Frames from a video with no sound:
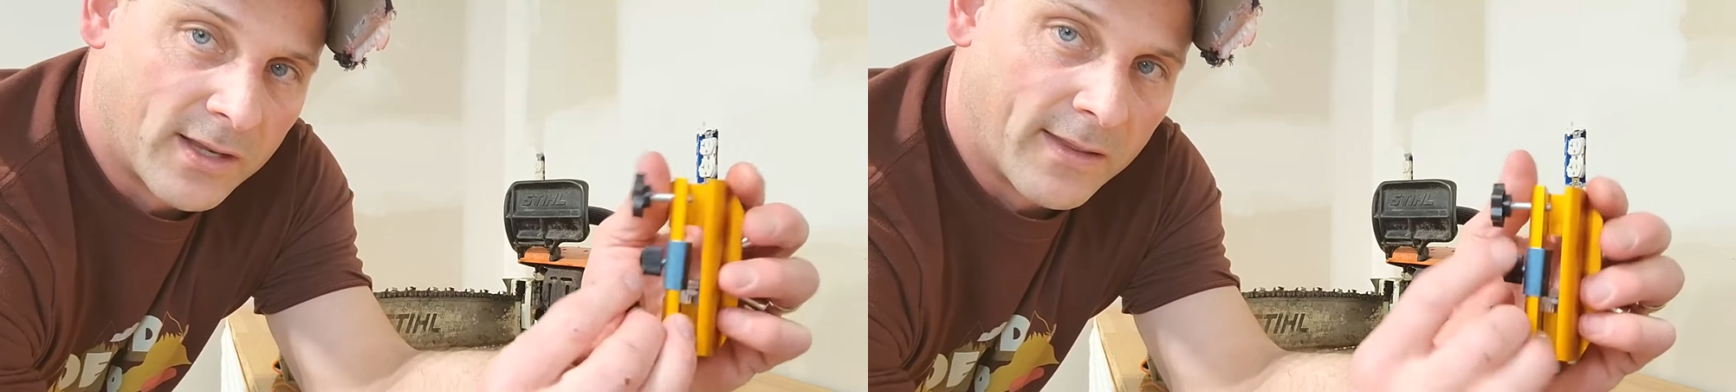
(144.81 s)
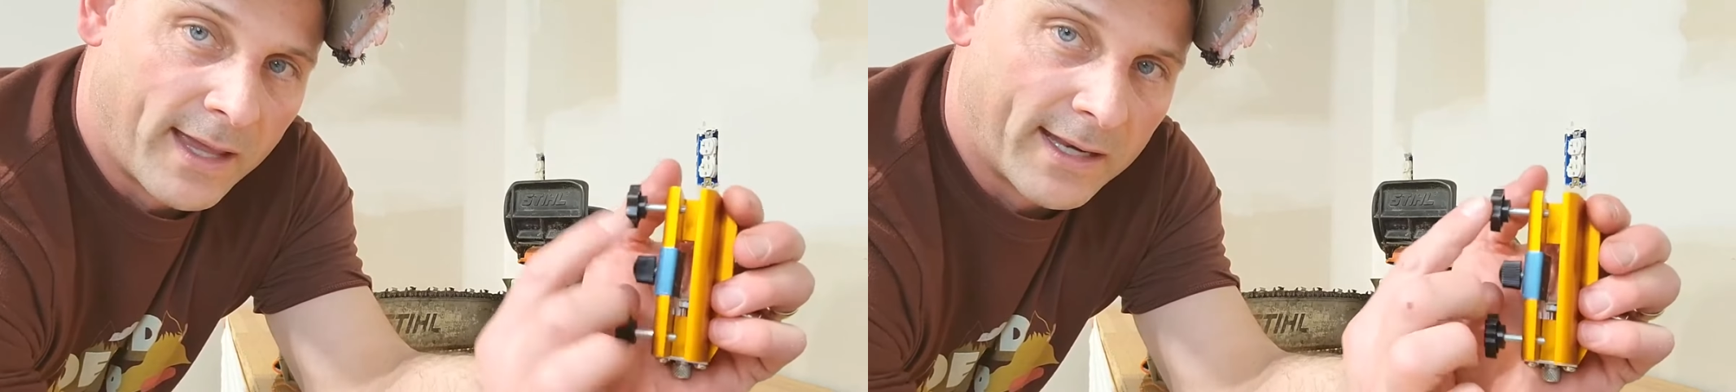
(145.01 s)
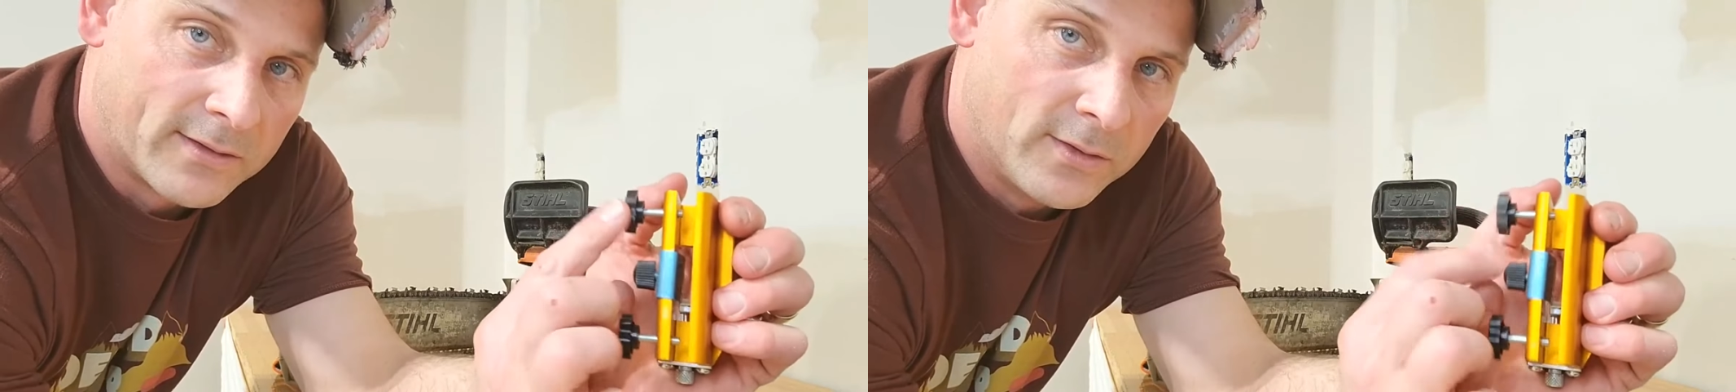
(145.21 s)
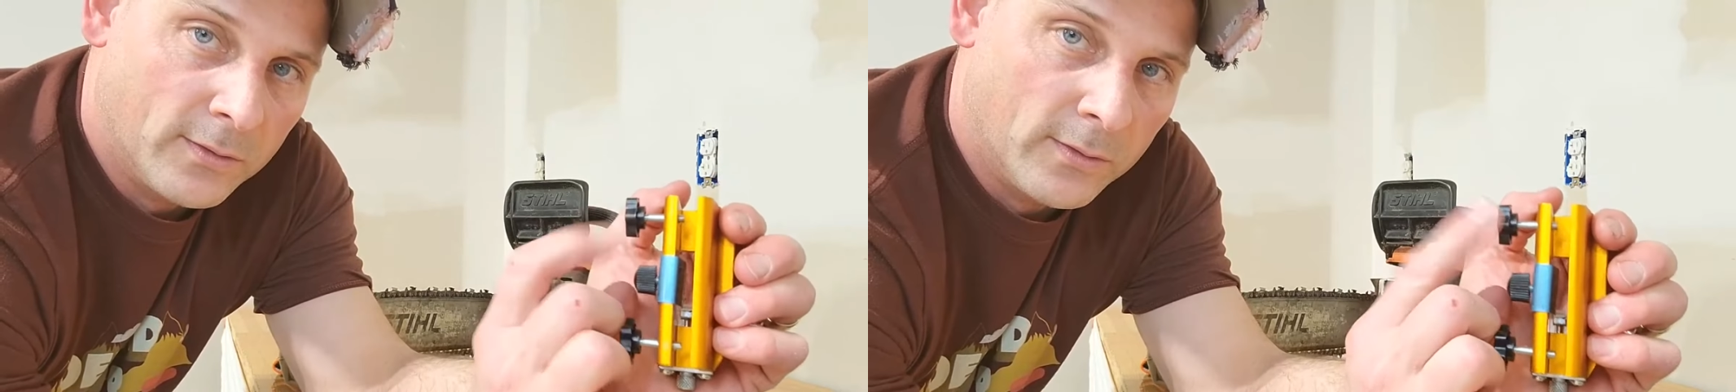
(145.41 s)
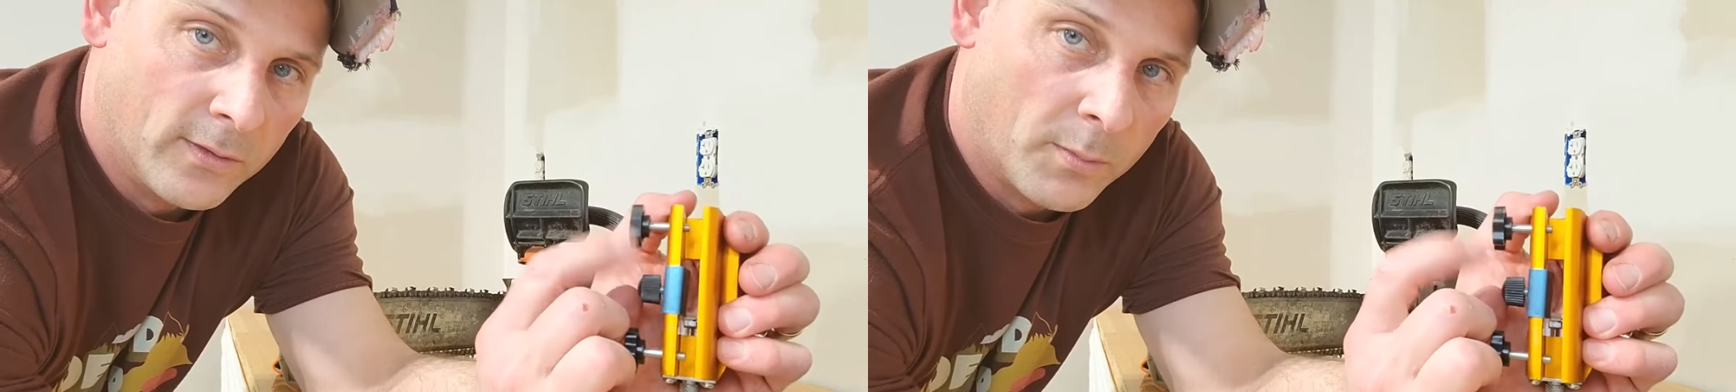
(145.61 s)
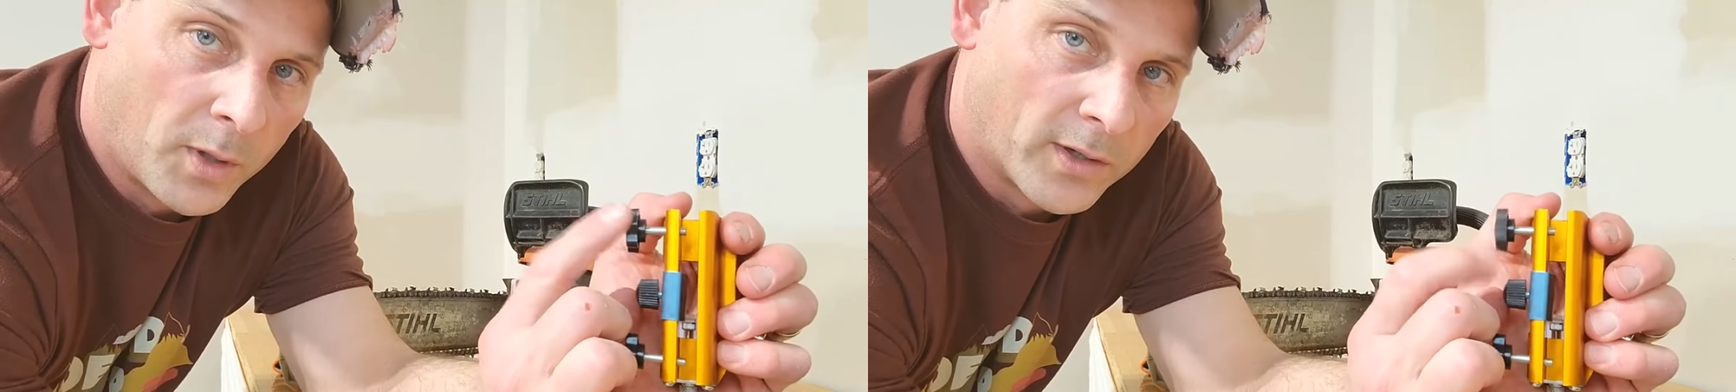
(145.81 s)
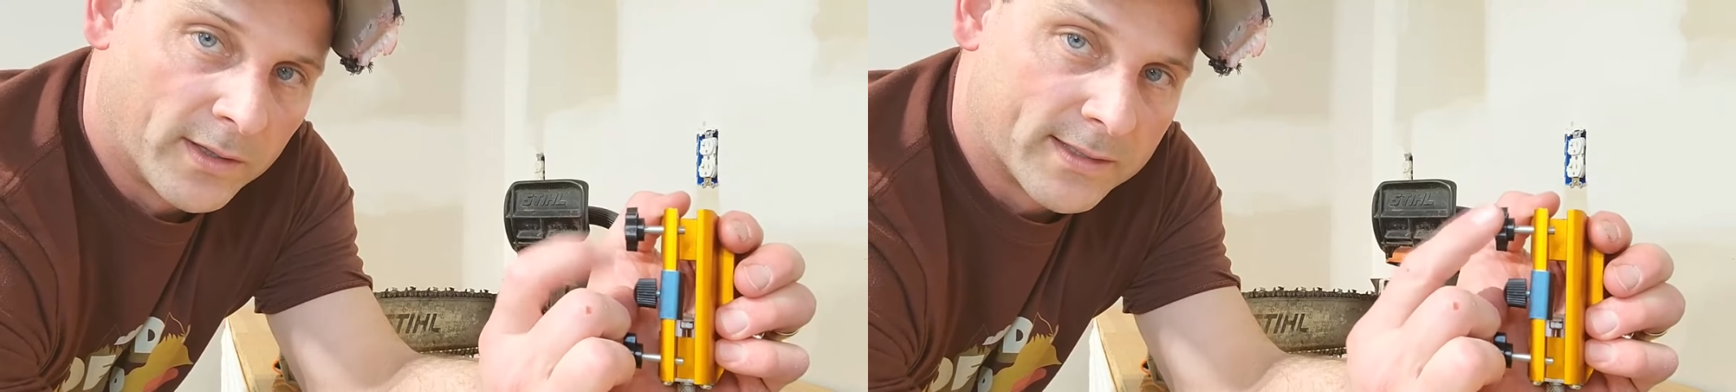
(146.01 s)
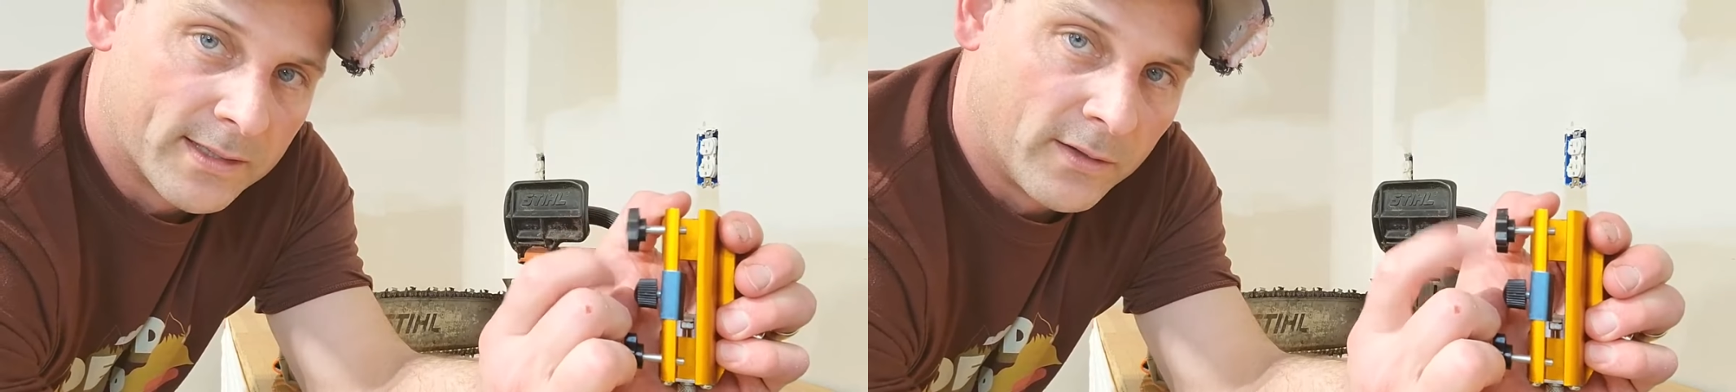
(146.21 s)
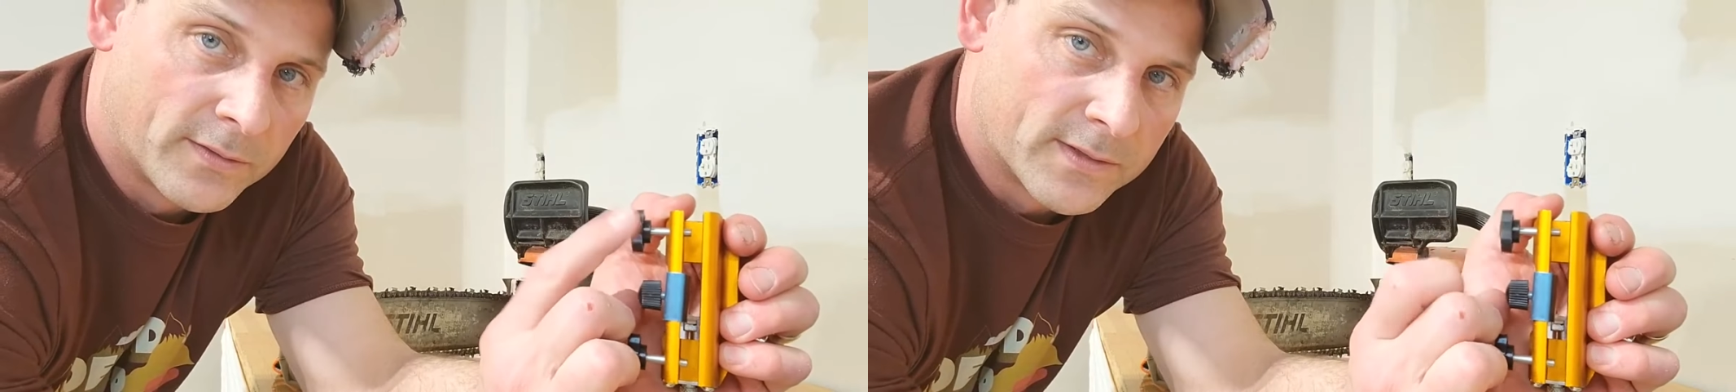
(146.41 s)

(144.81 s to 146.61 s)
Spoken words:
that to the bar itself.